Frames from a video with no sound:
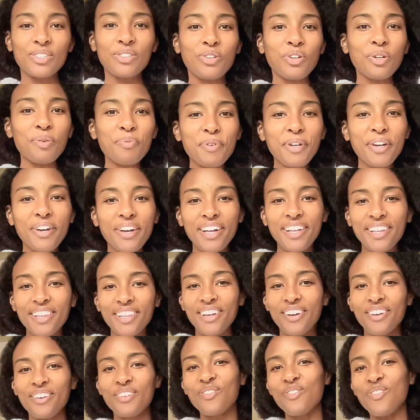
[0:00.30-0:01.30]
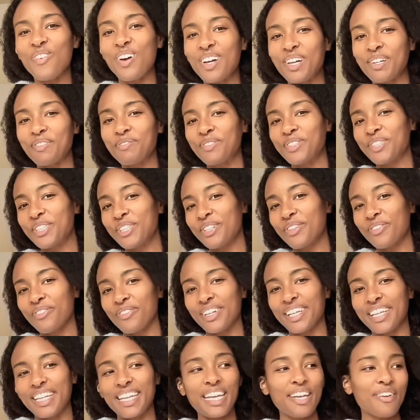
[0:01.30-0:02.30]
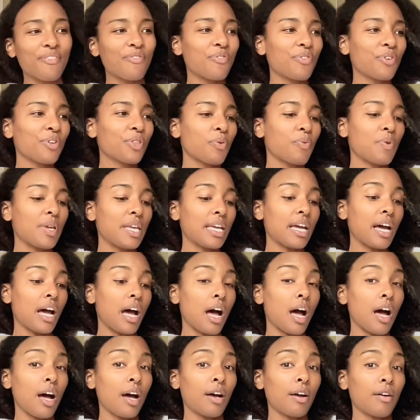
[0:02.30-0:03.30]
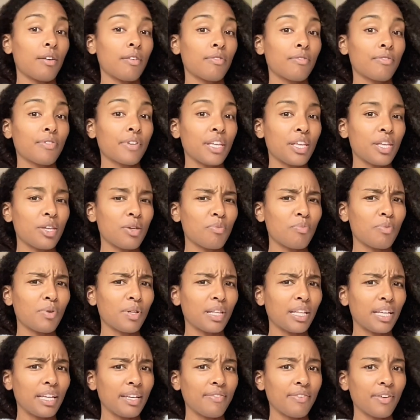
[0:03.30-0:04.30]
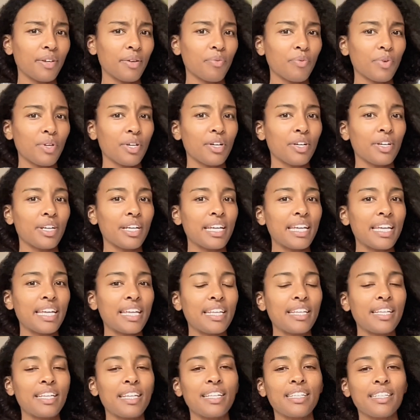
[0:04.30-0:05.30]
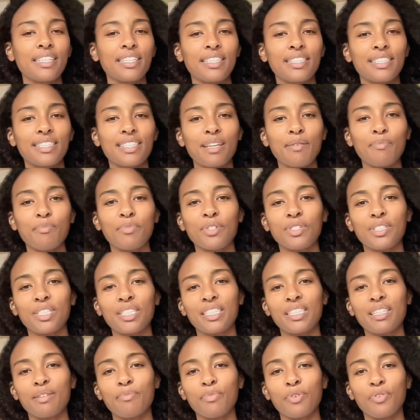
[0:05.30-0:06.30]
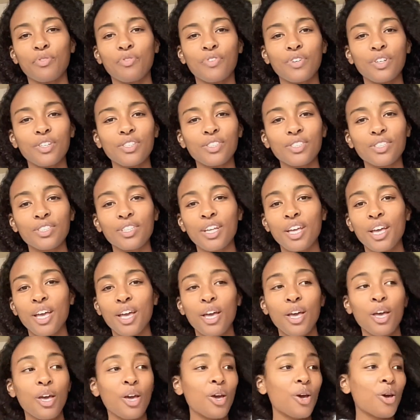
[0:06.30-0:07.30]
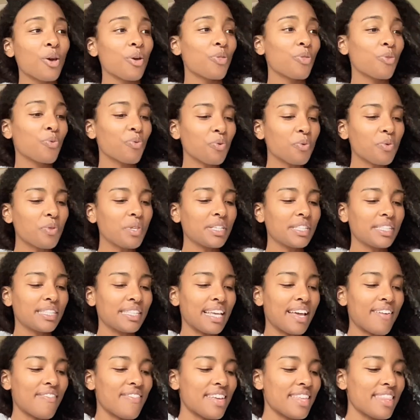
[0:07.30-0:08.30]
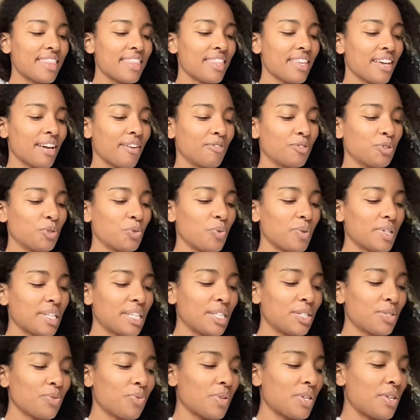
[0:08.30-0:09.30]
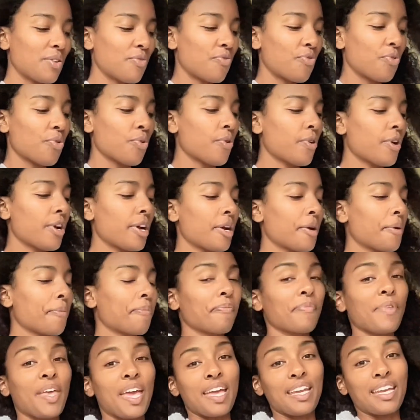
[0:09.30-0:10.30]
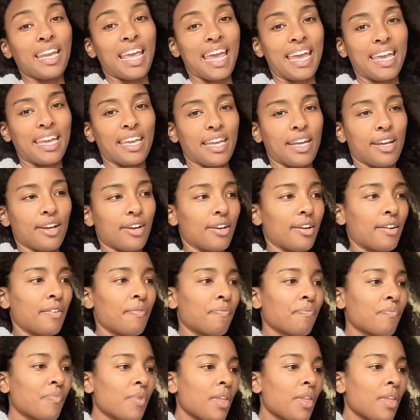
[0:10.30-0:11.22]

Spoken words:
Scorpio, hello and welcome to your reading for the week of, can you believe it? We are in December, December 1st through the 7th of 2024, an 8 year.